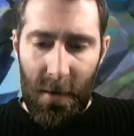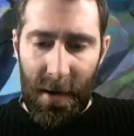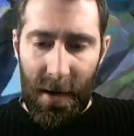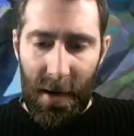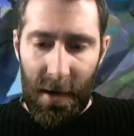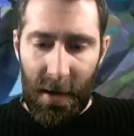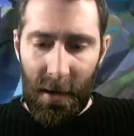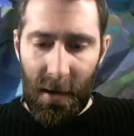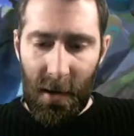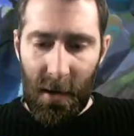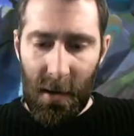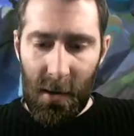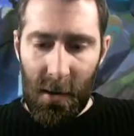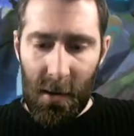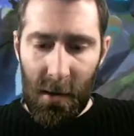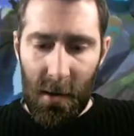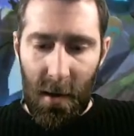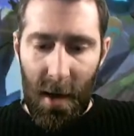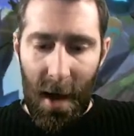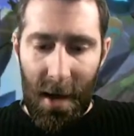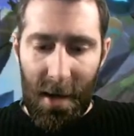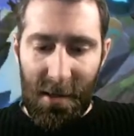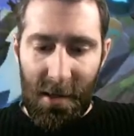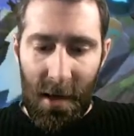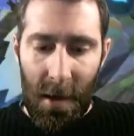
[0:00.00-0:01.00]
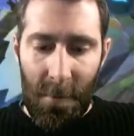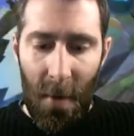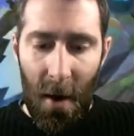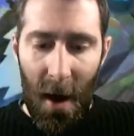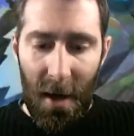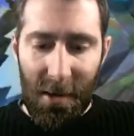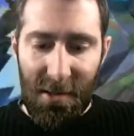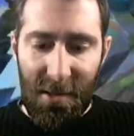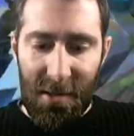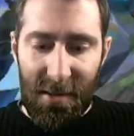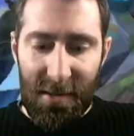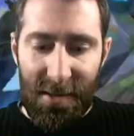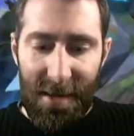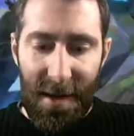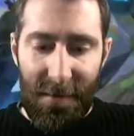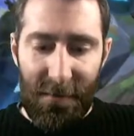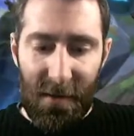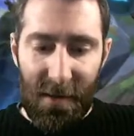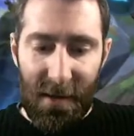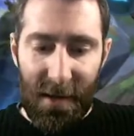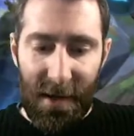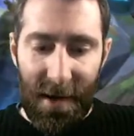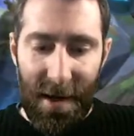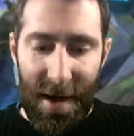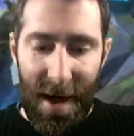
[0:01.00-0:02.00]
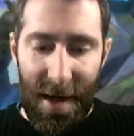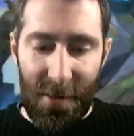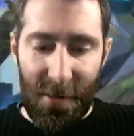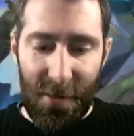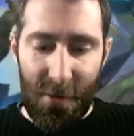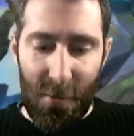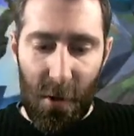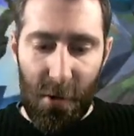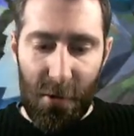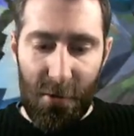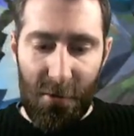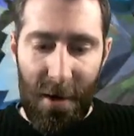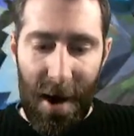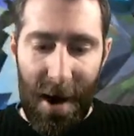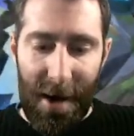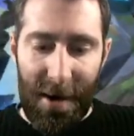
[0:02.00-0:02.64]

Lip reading: We're getting... Actually, I might just level here and throw